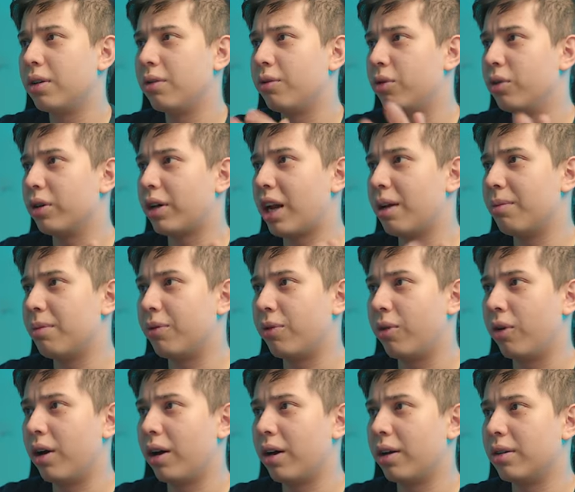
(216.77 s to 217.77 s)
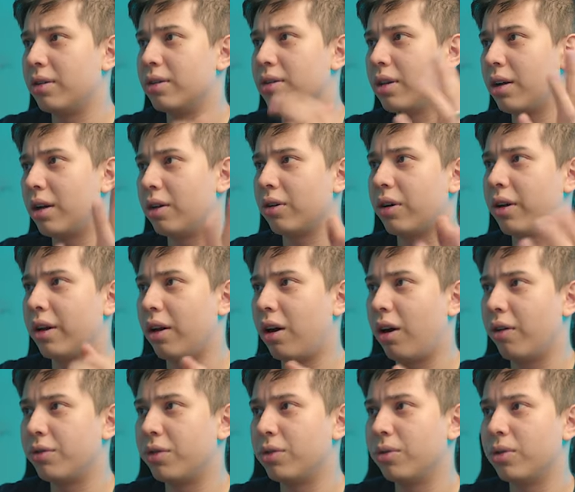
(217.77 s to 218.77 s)
If we look at it beforehand and look at it
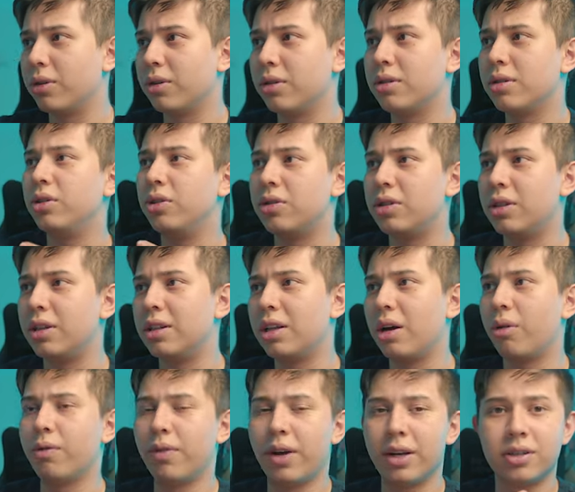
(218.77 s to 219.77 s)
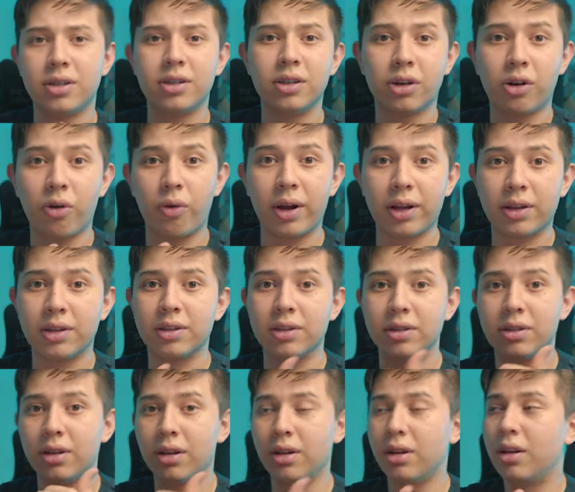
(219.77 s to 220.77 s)
afterwards, you see that we've actually corrected